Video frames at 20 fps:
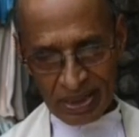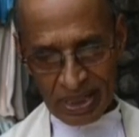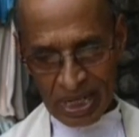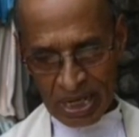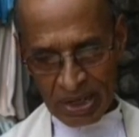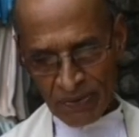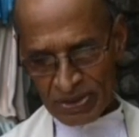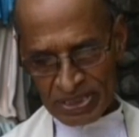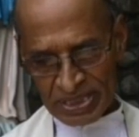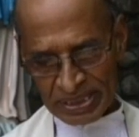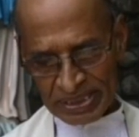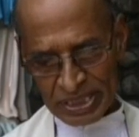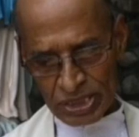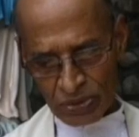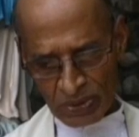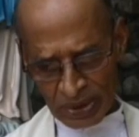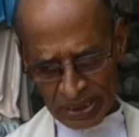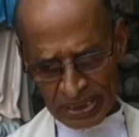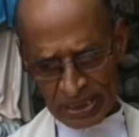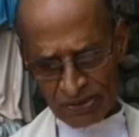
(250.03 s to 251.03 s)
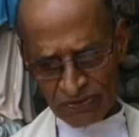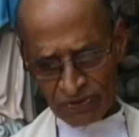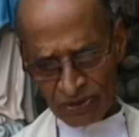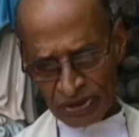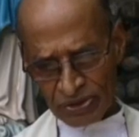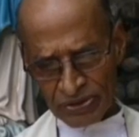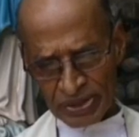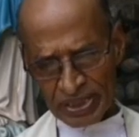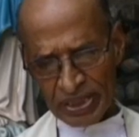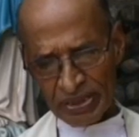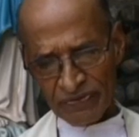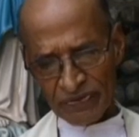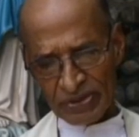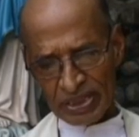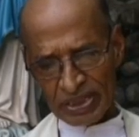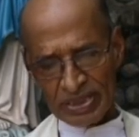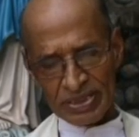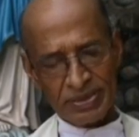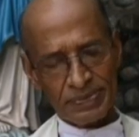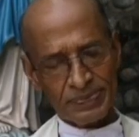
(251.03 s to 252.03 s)
I would suggest one thing for you, dear
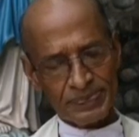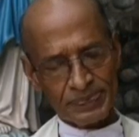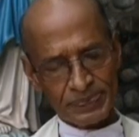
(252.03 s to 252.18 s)
friends.